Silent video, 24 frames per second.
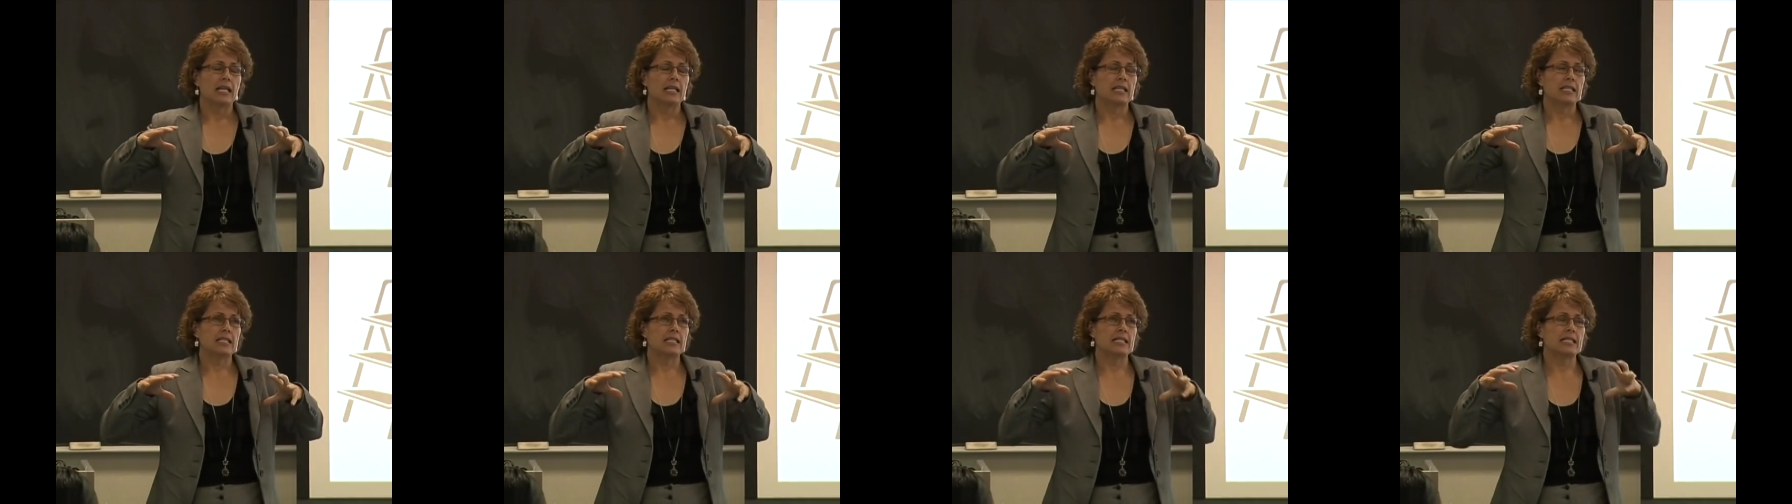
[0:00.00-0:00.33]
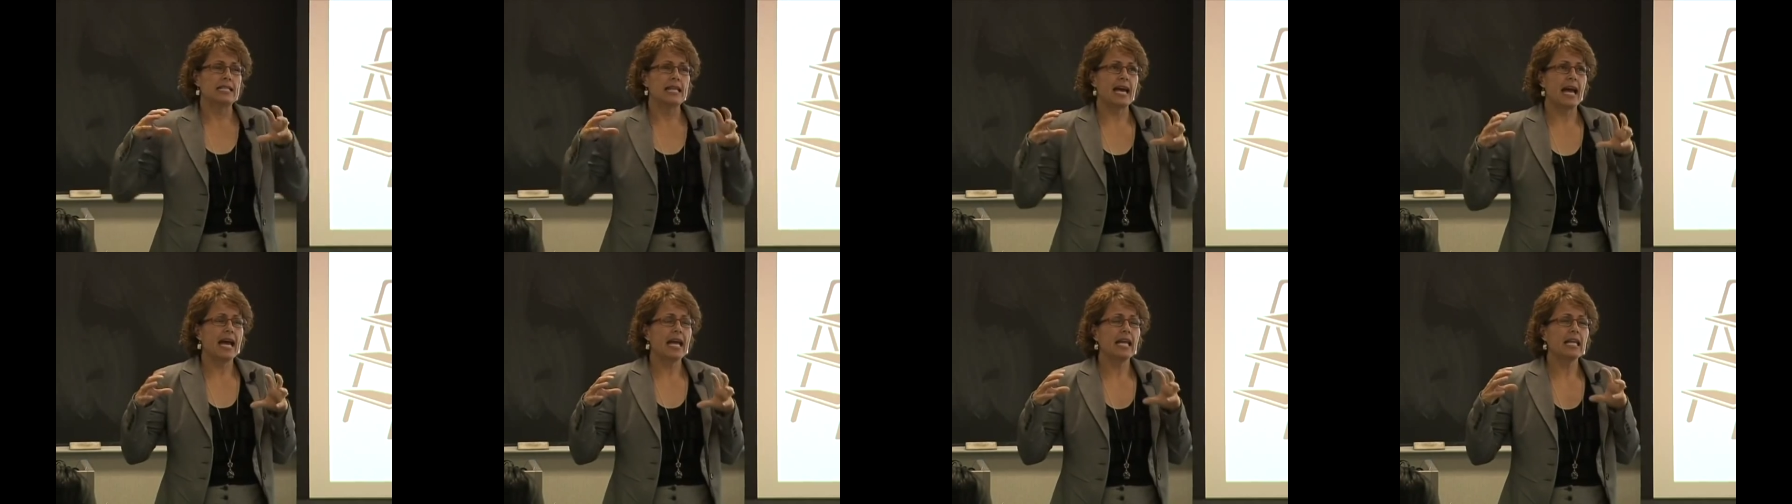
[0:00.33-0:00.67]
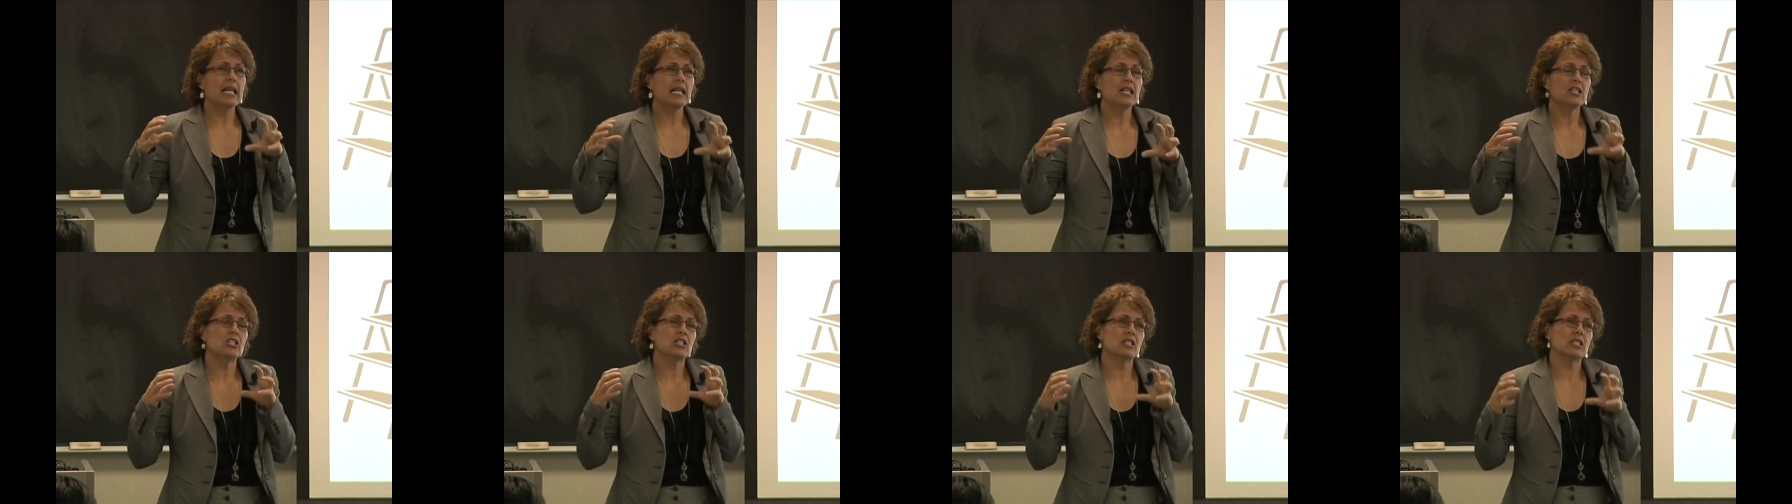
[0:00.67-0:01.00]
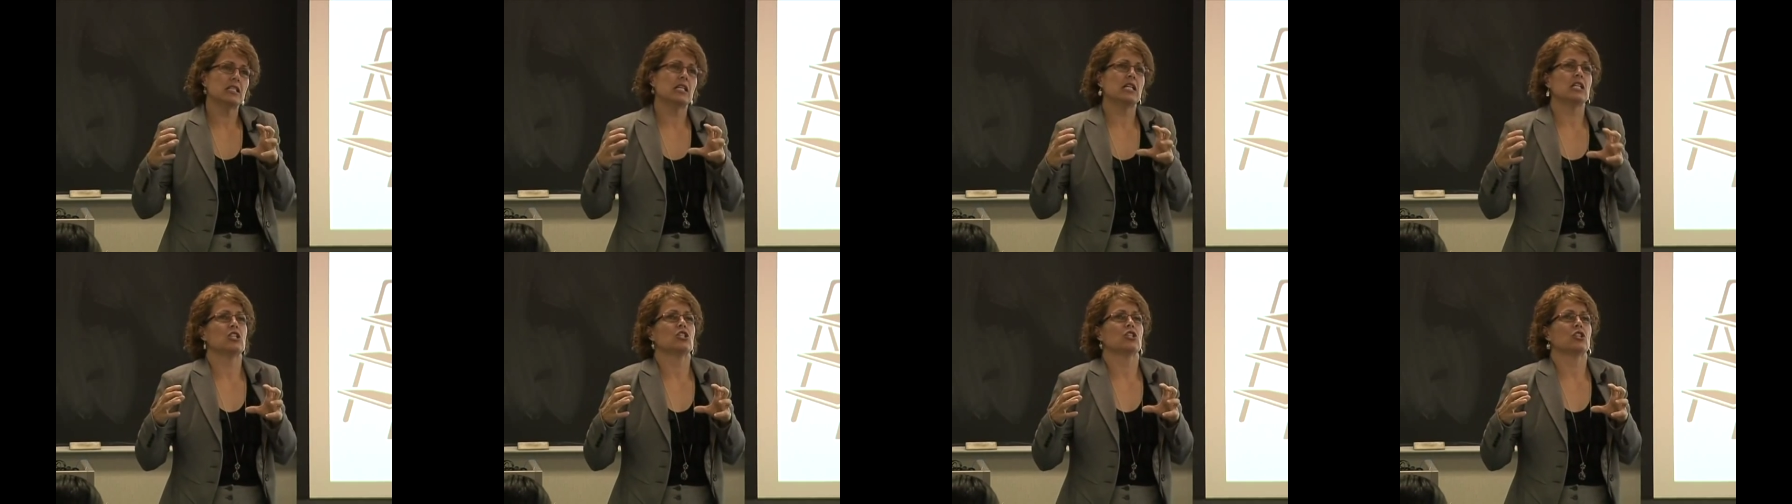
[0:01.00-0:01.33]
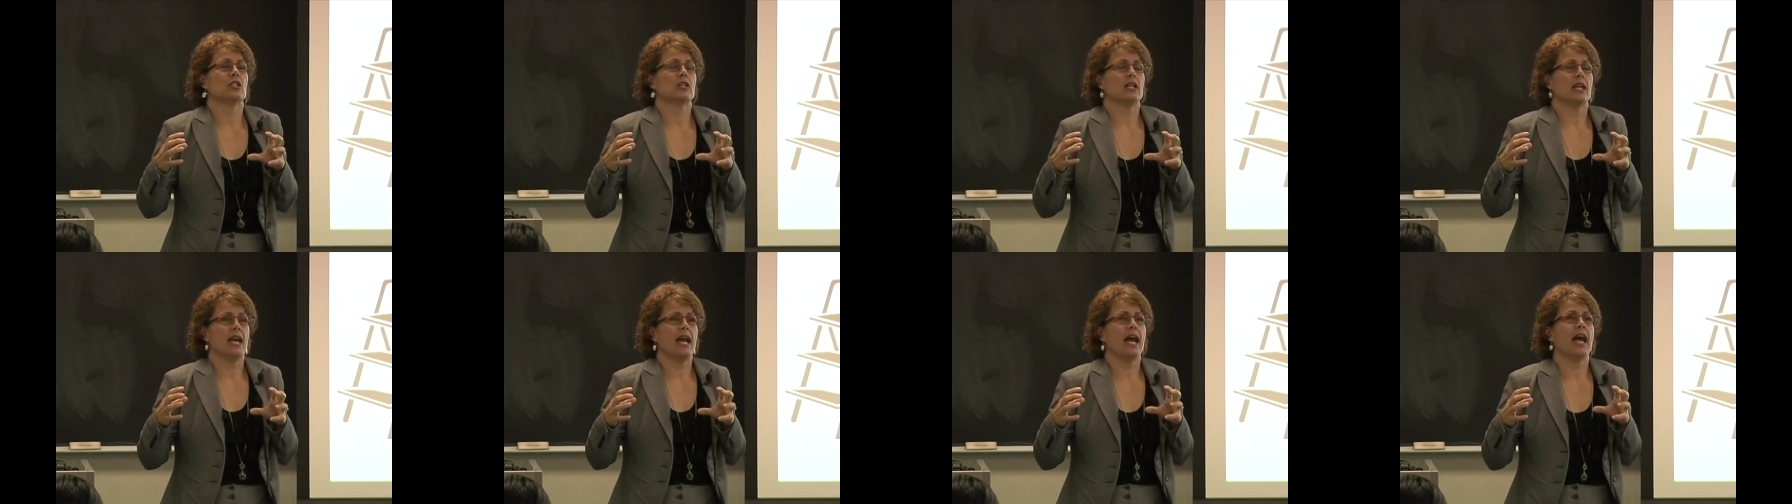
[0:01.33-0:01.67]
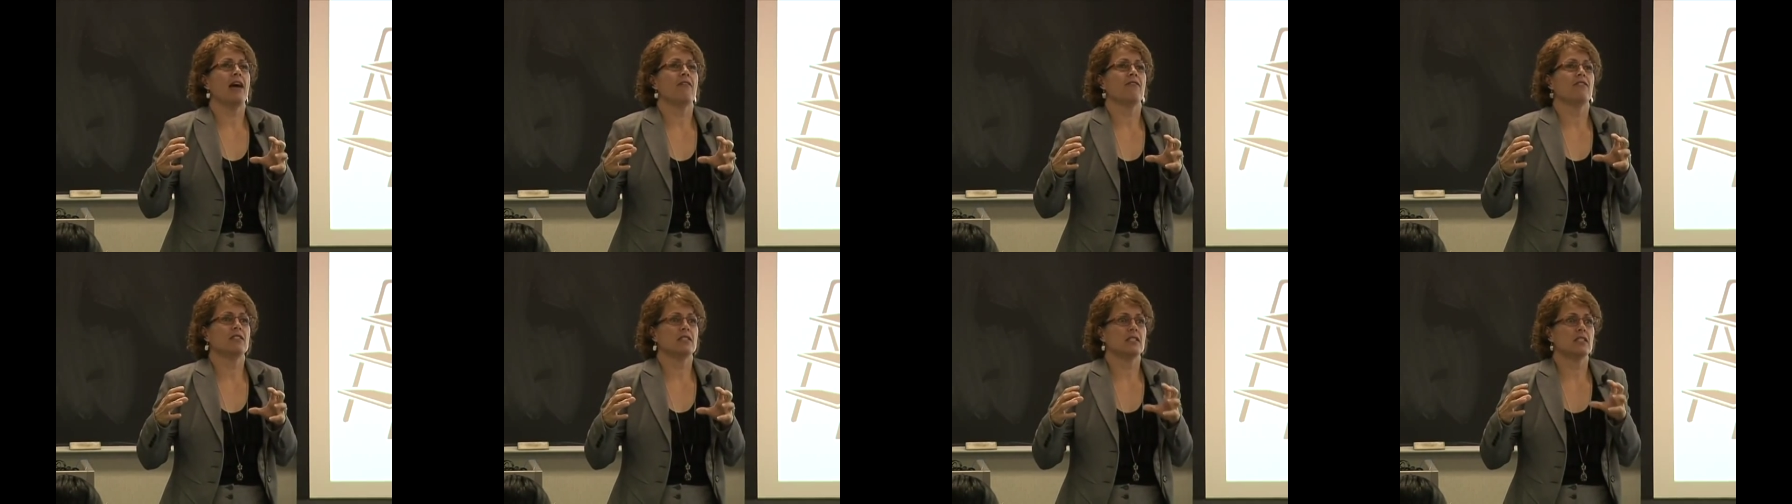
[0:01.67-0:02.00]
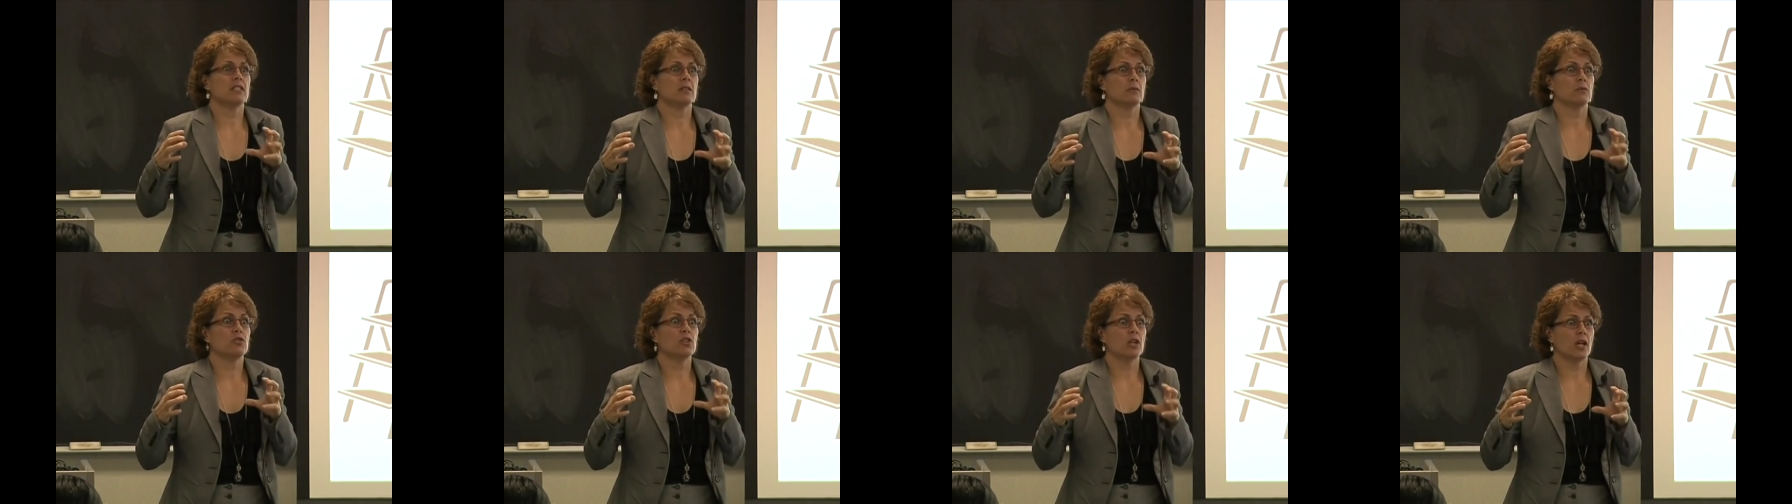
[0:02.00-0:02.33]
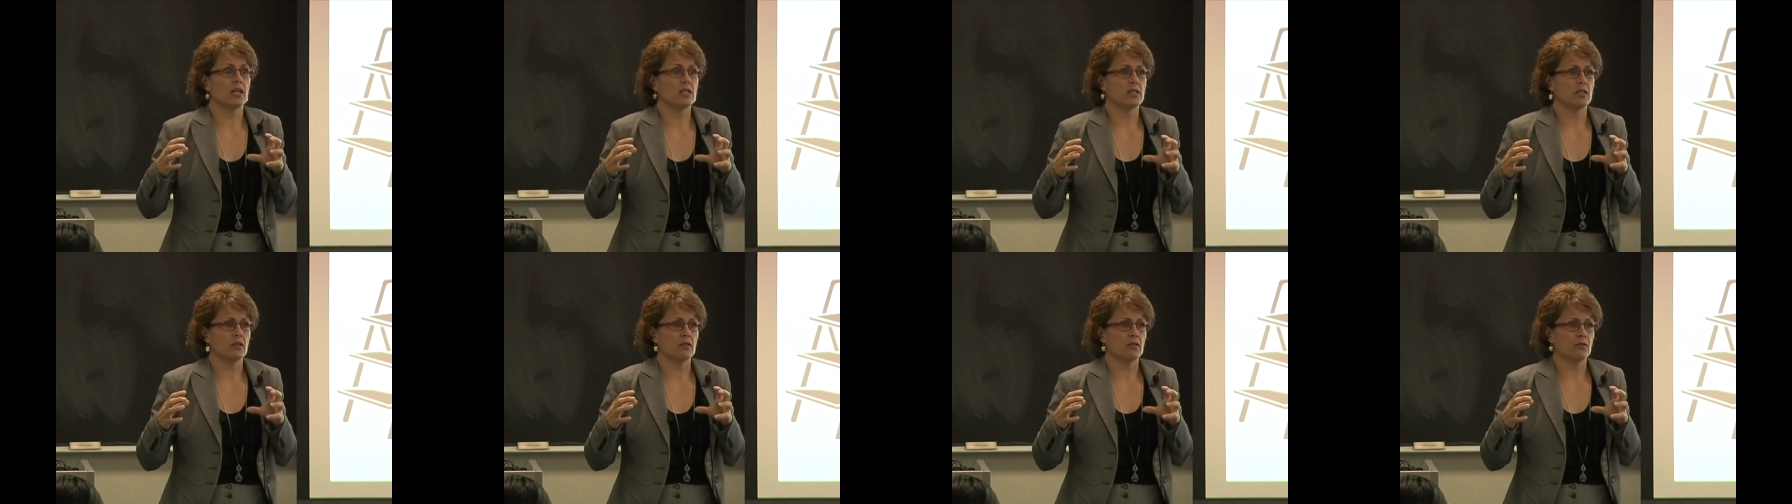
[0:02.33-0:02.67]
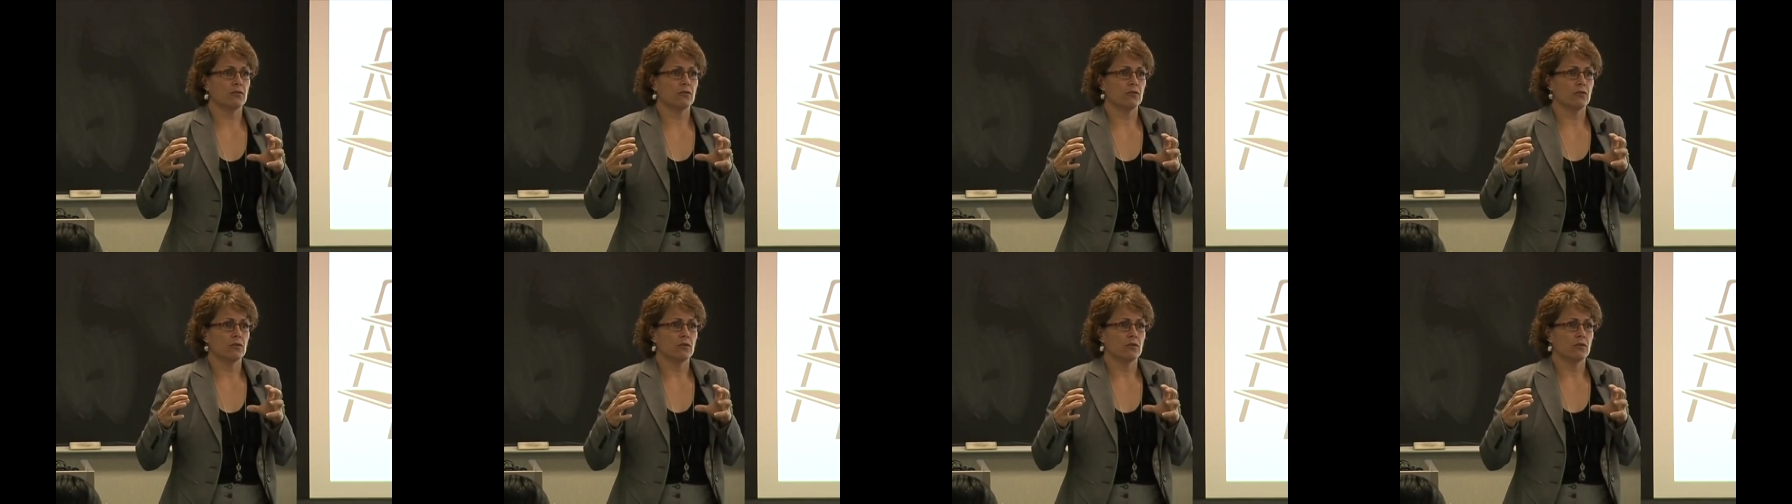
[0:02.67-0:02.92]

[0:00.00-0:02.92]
does that legislation have as its objective